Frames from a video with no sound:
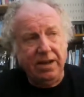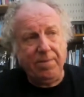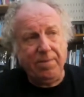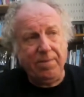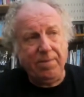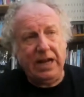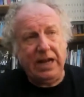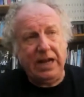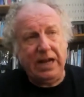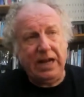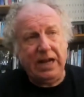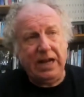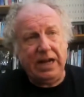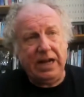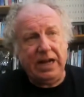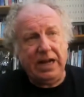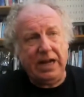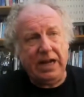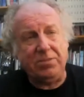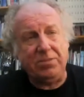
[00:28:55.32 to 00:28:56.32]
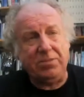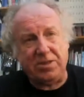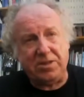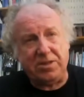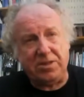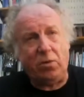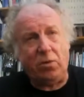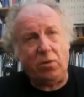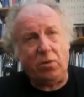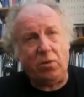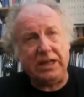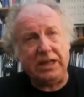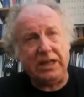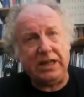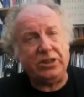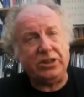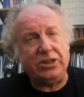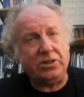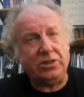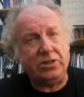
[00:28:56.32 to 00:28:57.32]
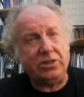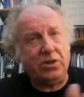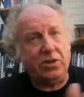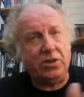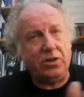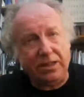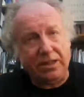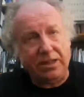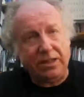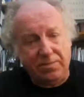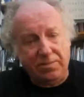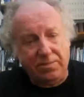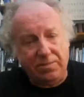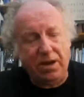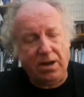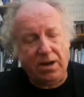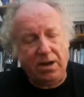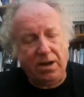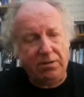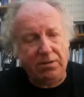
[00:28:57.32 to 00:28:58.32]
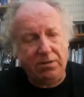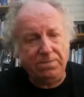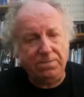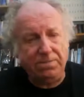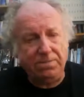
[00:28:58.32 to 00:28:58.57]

I got a message from her this morning that she's not going to be there until tomorrow.